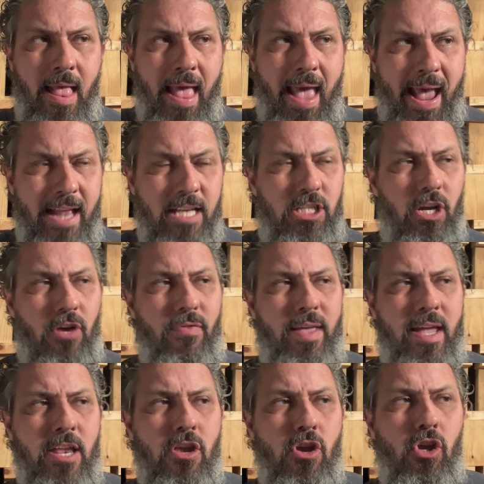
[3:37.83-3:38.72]
And so
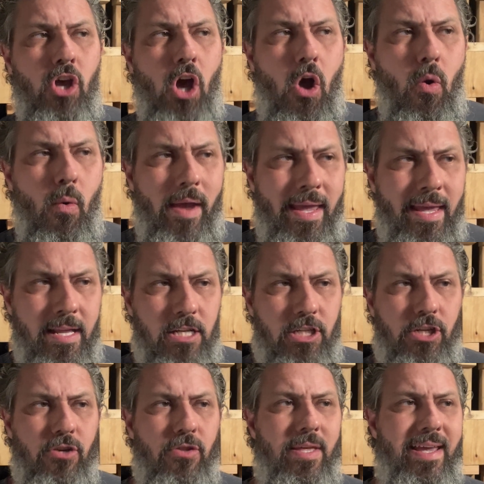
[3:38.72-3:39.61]
then you go
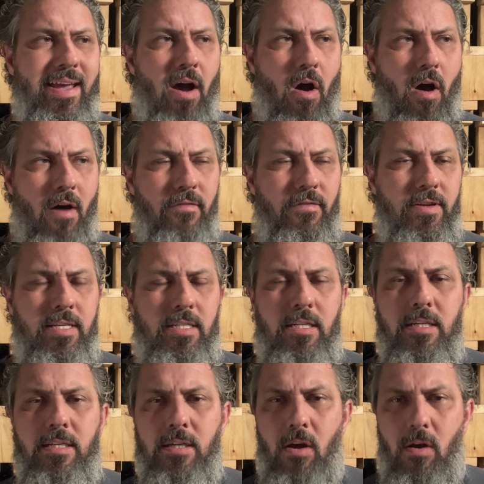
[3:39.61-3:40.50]
into the office
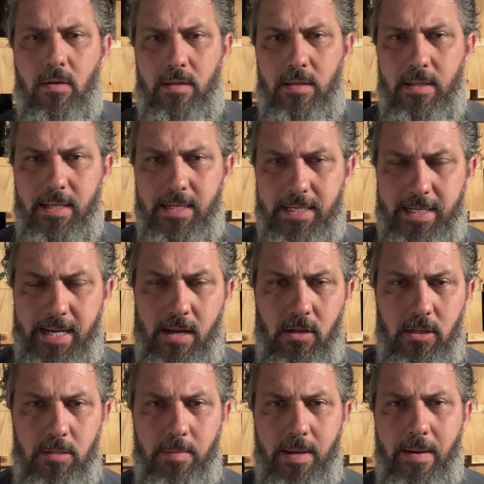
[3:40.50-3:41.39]
to talk to the
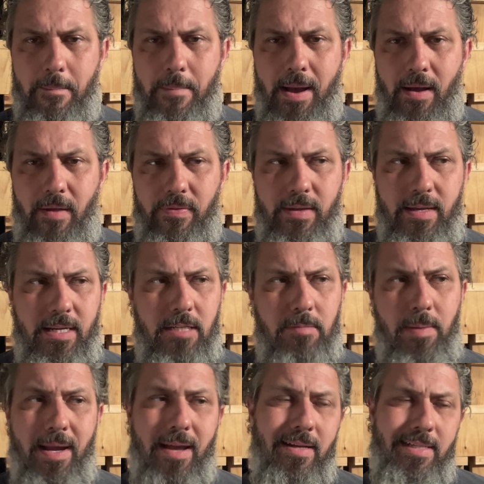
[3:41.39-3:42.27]
salesman about this
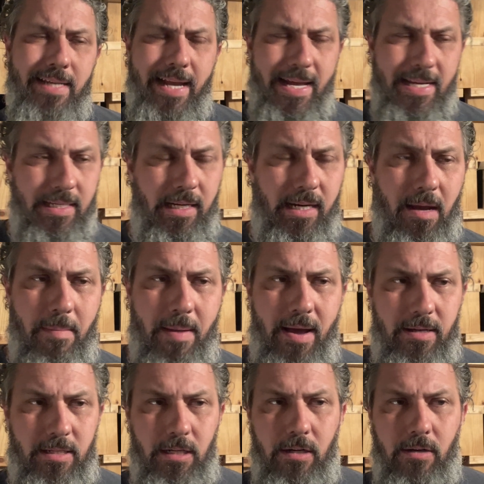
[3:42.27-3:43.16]
because he hasn't come
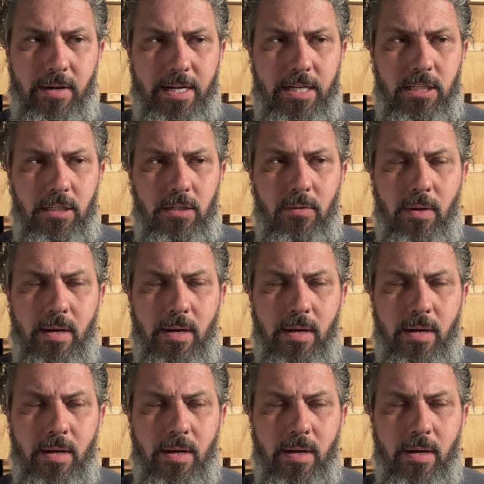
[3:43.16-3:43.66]
out to greet you.